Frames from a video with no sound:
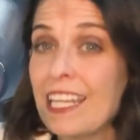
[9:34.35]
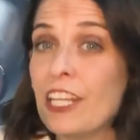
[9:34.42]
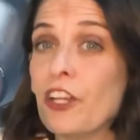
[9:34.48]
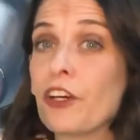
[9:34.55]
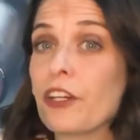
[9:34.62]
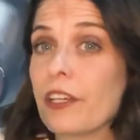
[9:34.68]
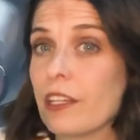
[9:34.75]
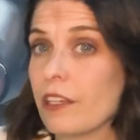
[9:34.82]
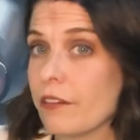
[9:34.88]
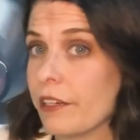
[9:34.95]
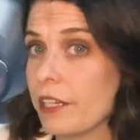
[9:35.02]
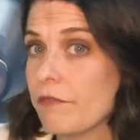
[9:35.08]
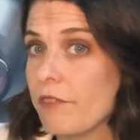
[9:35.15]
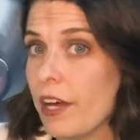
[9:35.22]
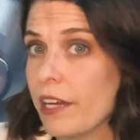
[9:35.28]
inert
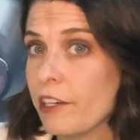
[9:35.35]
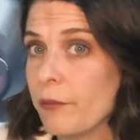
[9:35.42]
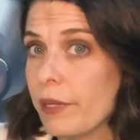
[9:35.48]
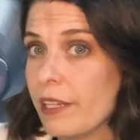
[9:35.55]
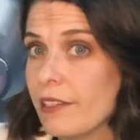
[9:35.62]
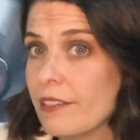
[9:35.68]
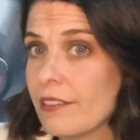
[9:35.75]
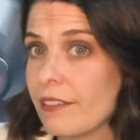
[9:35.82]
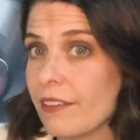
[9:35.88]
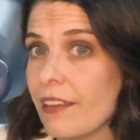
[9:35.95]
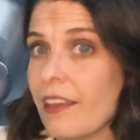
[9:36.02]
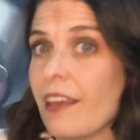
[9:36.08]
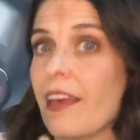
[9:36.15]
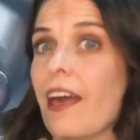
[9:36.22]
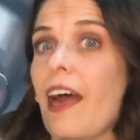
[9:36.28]
curing environment,
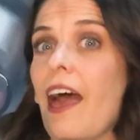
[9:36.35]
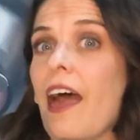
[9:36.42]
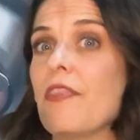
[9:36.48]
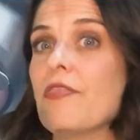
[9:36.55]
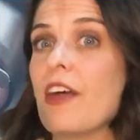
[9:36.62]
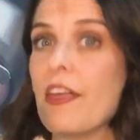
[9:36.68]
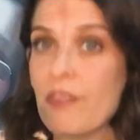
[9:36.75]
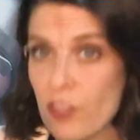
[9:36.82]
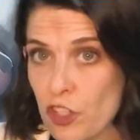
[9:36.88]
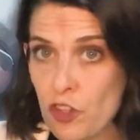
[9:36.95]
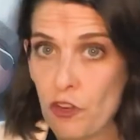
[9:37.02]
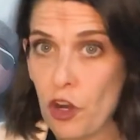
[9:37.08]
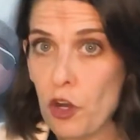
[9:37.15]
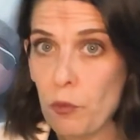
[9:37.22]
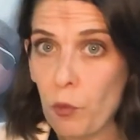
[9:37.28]
and then the
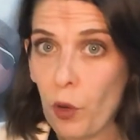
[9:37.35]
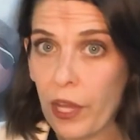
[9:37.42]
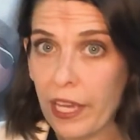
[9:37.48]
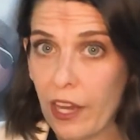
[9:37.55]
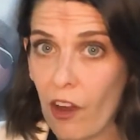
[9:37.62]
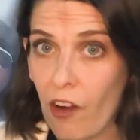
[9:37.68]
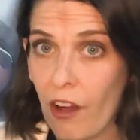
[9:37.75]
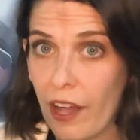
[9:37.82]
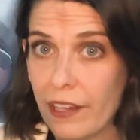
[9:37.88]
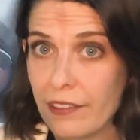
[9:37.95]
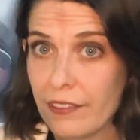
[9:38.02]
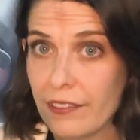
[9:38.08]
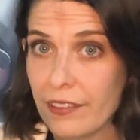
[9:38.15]
strobe will kick on.